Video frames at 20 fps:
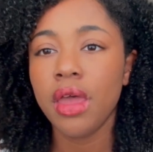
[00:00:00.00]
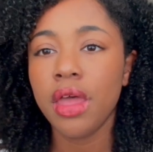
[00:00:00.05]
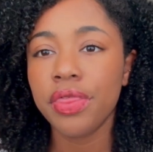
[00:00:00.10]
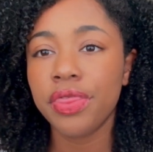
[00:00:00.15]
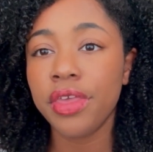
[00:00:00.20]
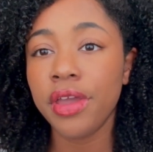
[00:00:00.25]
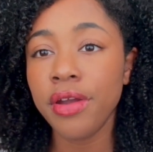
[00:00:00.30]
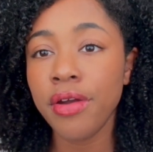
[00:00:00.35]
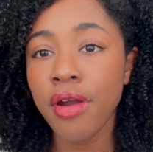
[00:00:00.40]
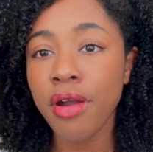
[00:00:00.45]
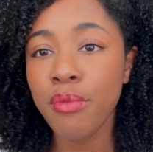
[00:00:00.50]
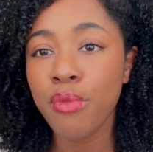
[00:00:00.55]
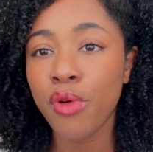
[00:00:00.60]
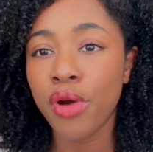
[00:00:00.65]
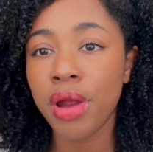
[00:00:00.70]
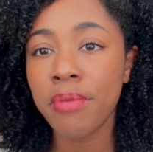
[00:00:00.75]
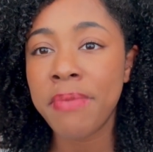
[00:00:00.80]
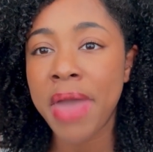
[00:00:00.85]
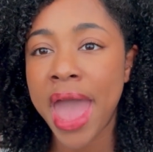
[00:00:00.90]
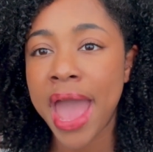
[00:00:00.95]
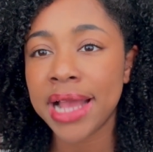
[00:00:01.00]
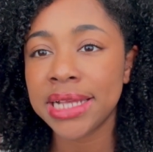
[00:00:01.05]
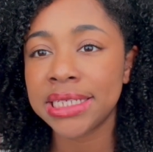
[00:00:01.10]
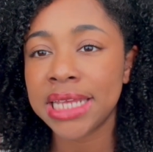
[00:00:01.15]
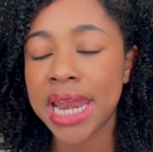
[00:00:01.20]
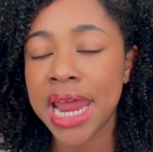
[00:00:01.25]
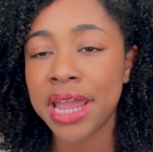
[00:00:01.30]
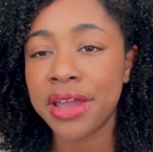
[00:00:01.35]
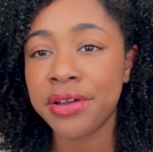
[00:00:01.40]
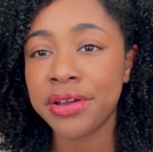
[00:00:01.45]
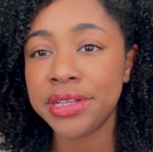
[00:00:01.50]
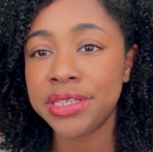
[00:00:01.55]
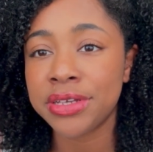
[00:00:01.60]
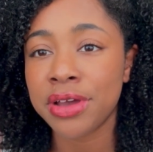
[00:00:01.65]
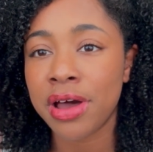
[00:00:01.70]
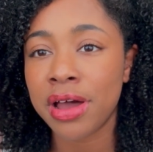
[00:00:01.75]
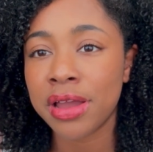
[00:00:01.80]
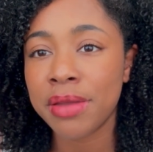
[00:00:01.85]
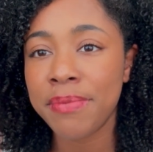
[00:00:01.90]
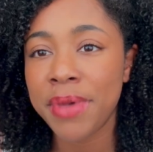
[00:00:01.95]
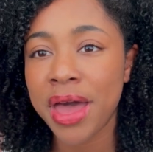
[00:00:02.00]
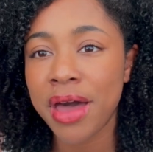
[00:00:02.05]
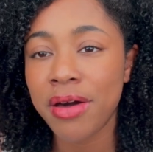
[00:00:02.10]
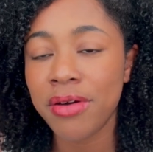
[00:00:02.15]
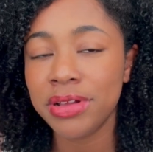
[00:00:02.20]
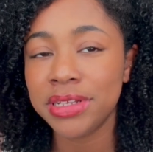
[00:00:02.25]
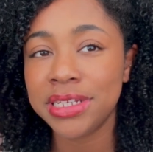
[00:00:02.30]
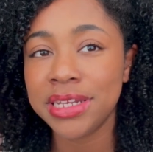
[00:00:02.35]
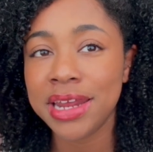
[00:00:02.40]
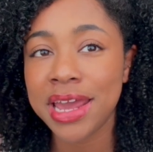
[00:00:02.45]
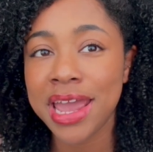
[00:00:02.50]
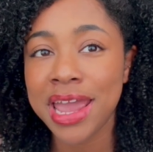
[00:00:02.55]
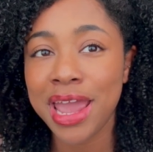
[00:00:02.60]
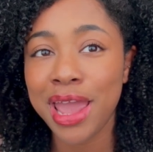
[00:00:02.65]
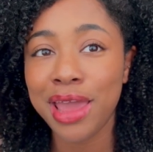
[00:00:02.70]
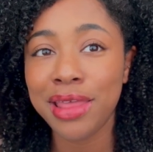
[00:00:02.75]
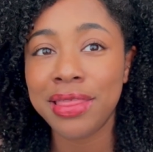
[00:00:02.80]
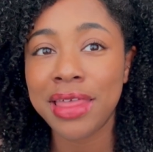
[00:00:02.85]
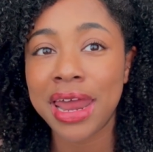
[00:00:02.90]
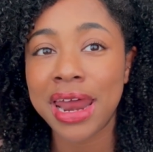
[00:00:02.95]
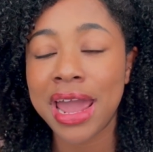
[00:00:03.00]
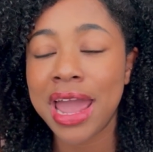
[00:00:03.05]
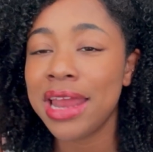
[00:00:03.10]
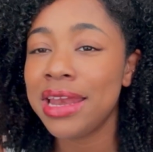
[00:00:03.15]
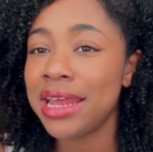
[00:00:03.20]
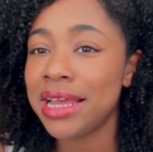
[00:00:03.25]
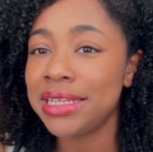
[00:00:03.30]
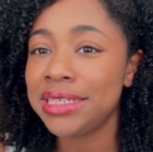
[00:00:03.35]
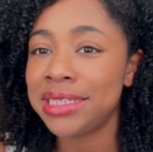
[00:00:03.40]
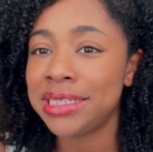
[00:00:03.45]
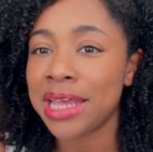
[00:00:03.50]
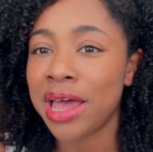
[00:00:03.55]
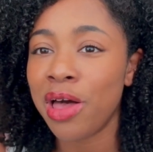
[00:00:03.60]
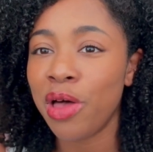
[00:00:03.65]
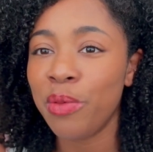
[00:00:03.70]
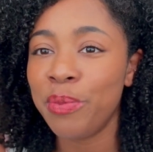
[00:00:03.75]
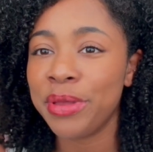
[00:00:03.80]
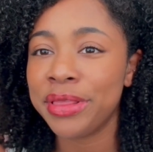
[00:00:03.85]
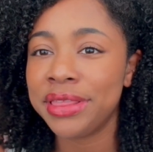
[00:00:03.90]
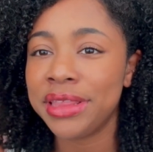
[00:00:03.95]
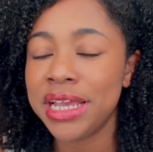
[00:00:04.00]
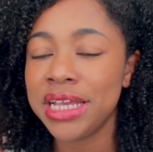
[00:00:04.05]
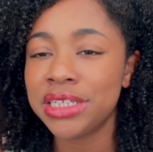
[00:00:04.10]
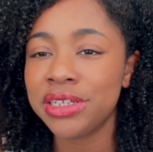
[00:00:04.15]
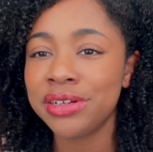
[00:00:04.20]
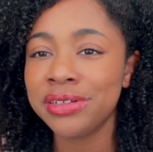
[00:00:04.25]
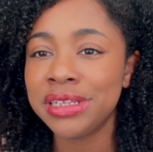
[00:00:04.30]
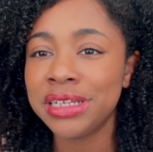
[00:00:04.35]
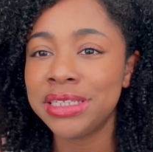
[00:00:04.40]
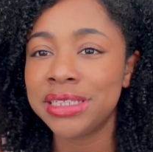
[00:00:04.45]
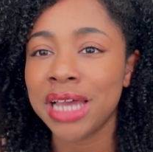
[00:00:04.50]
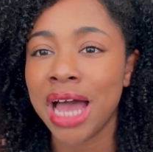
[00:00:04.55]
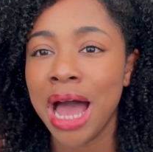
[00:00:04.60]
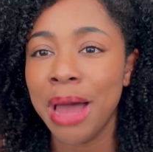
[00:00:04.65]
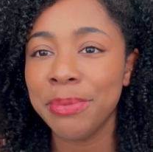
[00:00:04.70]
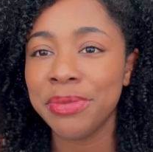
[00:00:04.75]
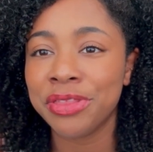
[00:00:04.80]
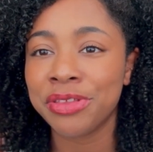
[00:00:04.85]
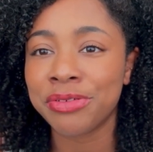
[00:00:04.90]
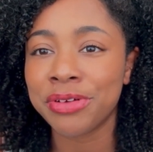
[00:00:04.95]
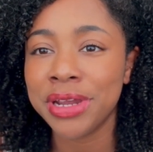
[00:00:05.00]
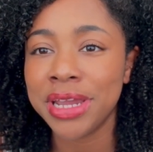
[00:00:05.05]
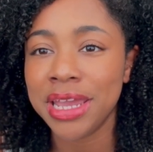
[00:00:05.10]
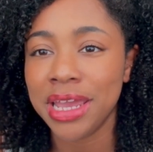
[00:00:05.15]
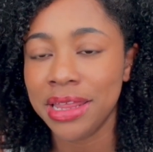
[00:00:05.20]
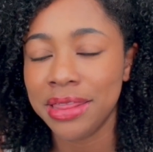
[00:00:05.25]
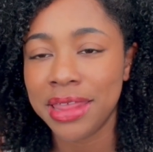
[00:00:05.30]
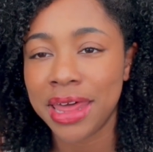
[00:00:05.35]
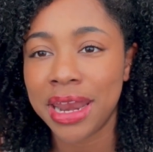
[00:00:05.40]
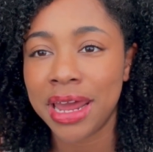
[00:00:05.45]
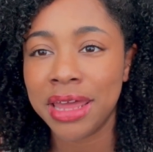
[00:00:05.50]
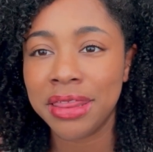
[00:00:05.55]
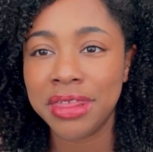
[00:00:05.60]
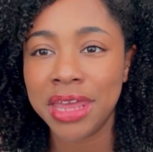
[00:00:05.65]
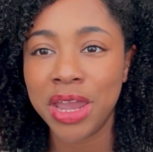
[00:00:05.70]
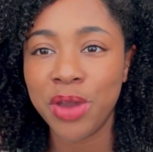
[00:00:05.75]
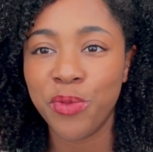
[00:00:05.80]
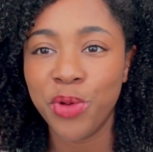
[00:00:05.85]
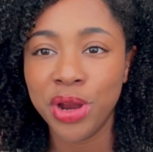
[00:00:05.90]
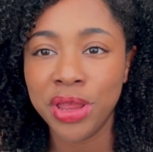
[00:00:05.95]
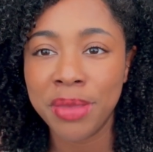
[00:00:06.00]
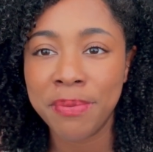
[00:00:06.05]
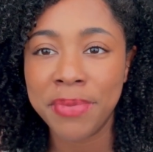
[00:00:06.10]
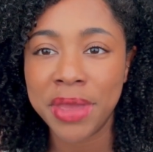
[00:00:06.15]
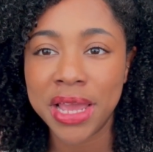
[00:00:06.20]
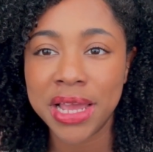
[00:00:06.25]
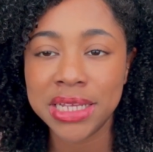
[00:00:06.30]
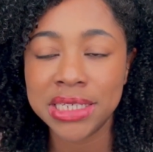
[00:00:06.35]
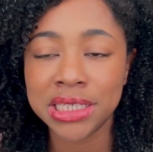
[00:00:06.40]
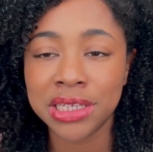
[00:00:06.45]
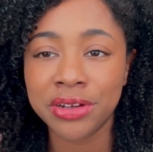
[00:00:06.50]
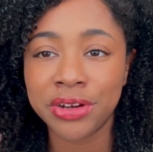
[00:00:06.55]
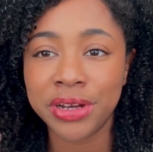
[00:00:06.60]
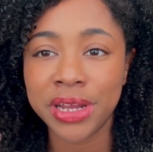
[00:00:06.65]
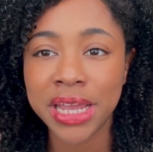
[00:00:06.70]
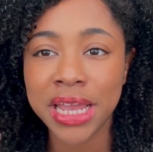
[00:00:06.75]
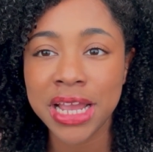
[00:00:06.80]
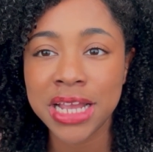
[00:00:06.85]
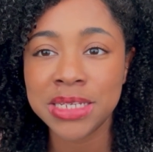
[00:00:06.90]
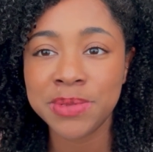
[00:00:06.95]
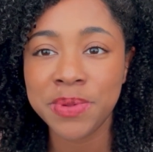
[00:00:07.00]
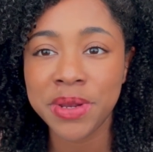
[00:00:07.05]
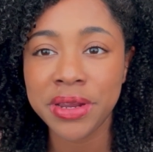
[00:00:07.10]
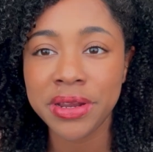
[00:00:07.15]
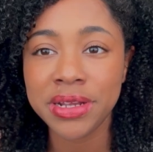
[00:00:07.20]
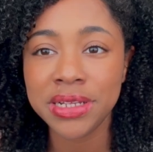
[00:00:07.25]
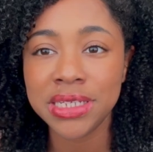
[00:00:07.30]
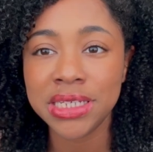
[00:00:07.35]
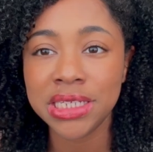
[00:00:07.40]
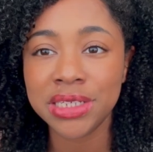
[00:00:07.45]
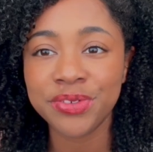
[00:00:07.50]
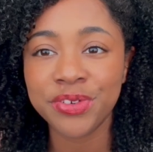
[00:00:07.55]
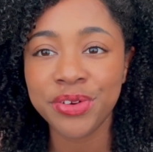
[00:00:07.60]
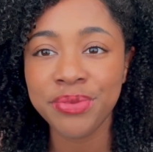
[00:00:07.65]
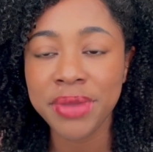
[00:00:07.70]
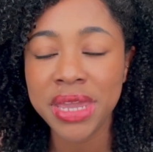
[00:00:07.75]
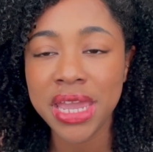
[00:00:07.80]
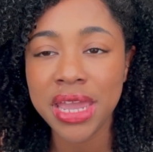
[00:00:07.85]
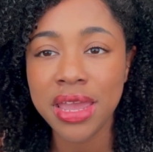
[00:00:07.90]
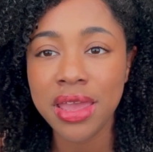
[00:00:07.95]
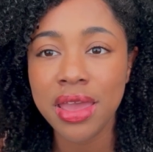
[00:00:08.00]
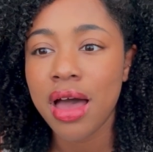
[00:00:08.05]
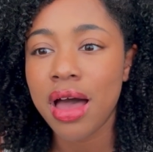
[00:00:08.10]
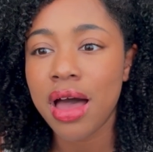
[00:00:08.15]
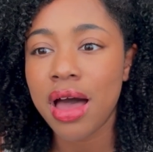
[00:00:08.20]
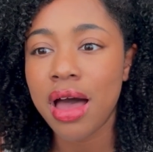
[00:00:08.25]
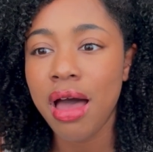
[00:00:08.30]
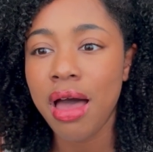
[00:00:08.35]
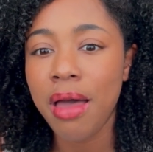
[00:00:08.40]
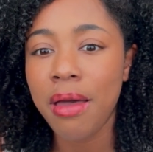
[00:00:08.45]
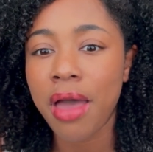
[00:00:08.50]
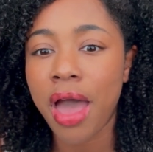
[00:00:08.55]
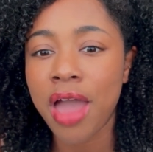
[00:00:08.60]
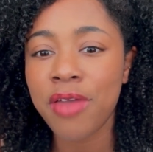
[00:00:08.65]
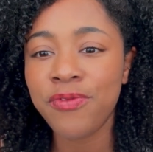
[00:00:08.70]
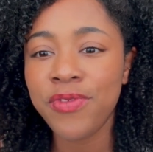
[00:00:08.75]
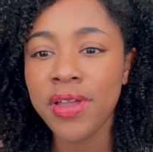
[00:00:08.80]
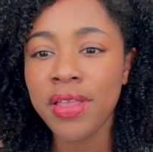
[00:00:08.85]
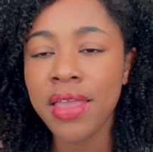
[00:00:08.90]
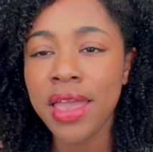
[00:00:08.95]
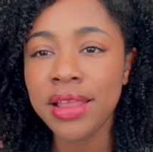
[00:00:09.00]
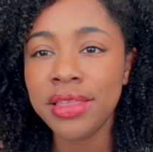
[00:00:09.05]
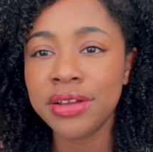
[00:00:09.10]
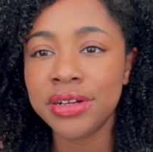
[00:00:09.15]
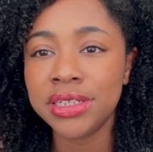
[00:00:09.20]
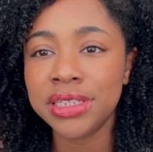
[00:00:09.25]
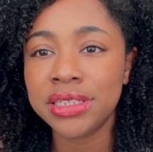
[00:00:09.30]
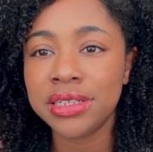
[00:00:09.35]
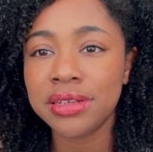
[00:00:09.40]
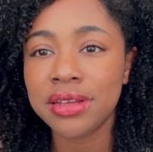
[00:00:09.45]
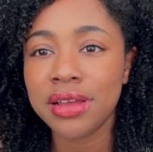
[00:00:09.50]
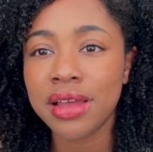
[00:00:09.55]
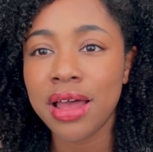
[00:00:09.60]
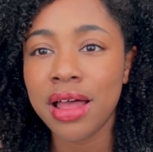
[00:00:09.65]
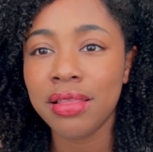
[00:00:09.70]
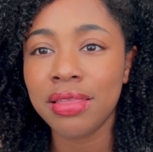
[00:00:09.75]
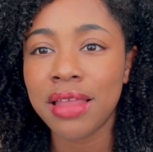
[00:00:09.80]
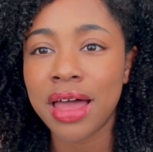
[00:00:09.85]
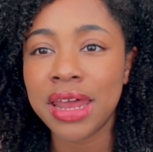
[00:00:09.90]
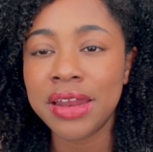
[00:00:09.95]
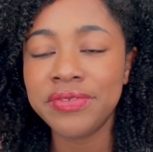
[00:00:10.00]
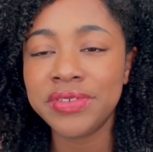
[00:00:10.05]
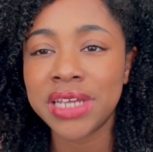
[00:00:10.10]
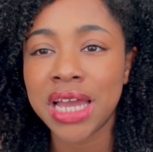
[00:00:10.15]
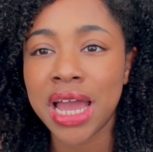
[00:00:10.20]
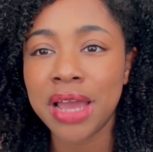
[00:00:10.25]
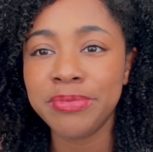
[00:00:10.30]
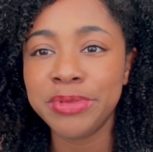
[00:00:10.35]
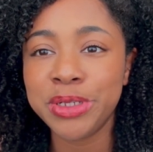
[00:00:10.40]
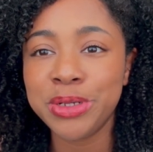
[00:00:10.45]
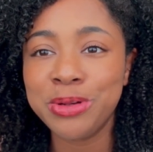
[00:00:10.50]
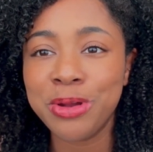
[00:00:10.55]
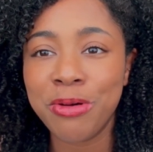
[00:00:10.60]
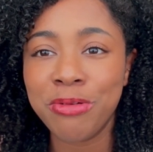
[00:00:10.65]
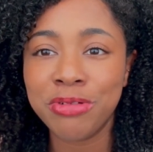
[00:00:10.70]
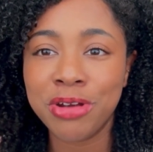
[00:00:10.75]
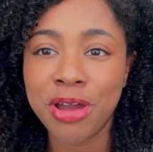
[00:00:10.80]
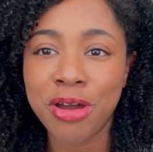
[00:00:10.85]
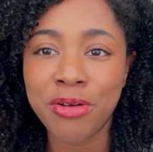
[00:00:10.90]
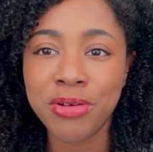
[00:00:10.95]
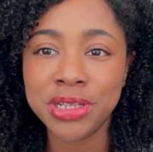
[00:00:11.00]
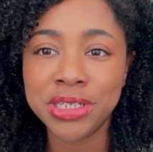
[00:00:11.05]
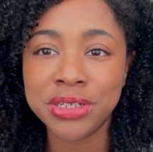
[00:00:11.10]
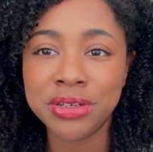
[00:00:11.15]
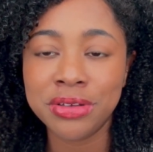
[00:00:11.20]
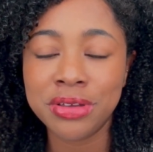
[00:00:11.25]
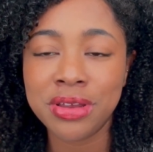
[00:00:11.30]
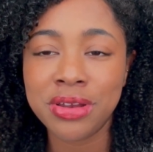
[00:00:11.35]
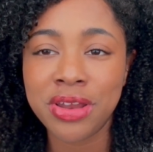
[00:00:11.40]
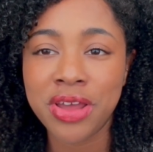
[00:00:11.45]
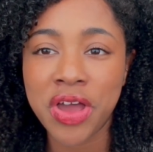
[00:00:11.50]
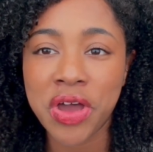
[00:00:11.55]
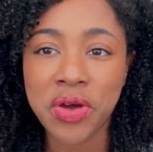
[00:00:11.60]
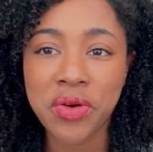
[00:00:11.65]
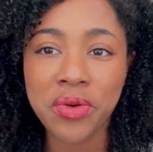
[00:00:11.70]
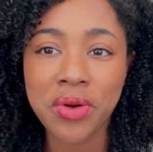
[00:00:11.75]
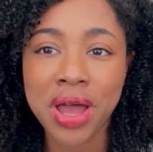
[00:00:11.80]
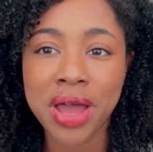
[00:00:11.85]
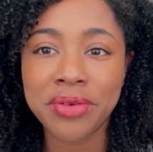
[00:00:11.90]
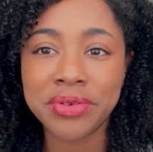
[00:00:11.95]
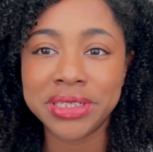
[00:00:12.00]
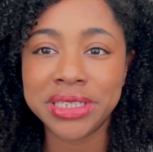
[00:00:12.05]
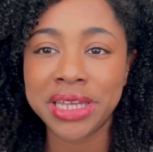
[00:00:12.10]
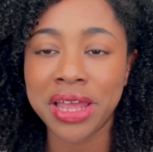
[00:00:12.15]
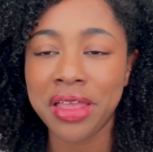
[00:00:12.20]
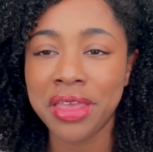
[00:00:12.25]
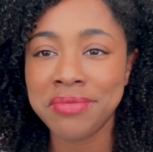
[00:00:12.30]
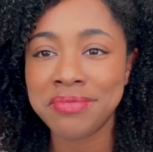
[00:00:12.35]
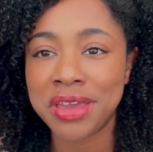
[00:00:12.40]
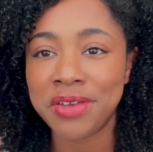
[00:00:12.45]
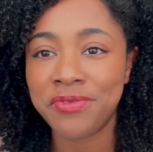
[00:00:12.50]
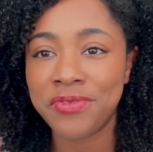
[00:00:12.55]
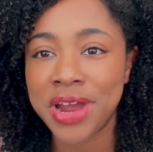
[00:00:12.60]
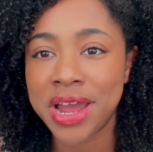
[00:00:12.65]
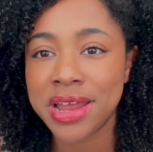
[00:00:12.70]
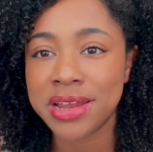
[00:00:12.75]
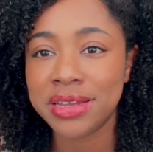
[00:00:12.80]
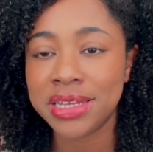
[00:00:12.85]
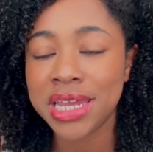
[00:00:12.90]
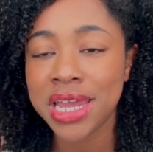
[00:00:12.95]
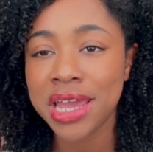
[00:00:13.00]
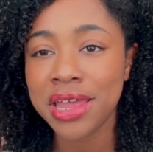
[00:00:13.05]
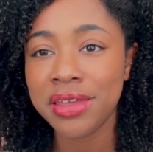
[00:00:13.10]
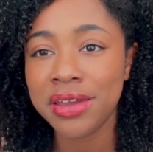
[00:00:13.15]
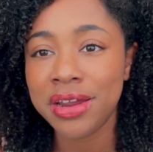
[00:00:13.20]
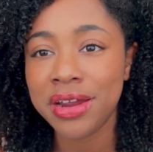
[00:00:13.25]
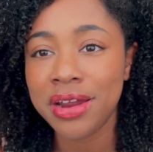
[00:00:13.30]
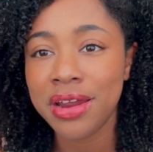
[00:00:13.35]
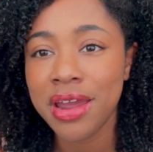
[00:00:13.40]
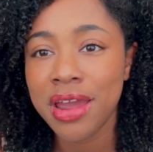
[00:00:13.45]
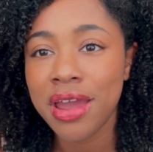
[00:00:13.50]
There are more bags that I could talk about today that I did sell, but these are the top 3 that I think were the biggest learning experiences for me. I feel like there's a lot of times you don't know until you know. I was telling my friend Taylor,